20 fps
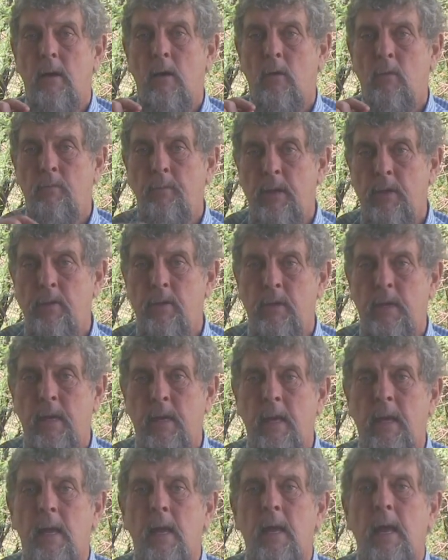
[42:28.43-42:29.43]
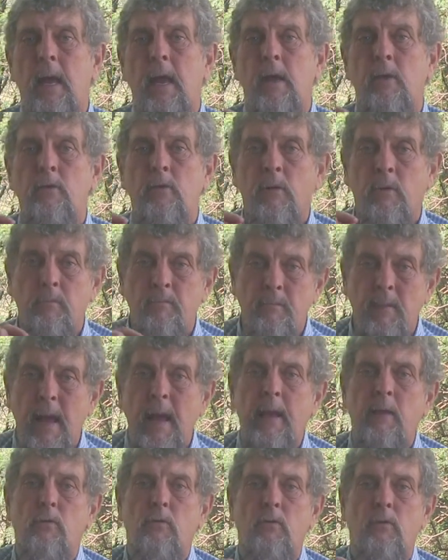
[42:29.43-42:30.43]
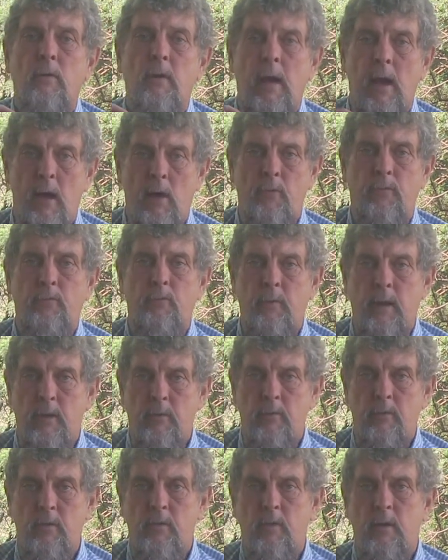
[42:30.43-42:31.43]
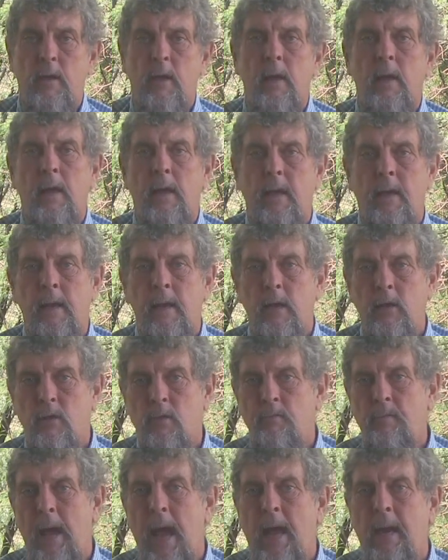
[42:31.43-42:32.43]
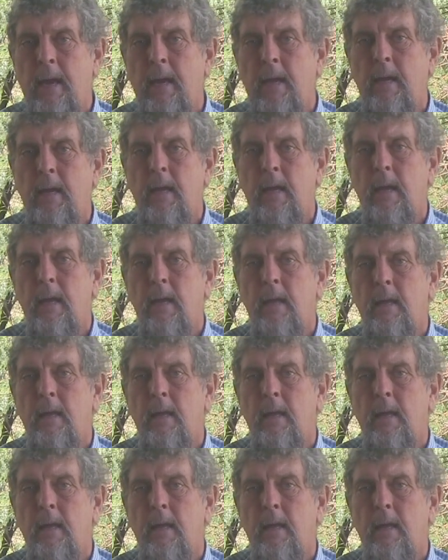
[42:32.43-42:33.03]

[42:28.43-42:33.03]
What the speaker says: obesity as their major health risks in Hispanic,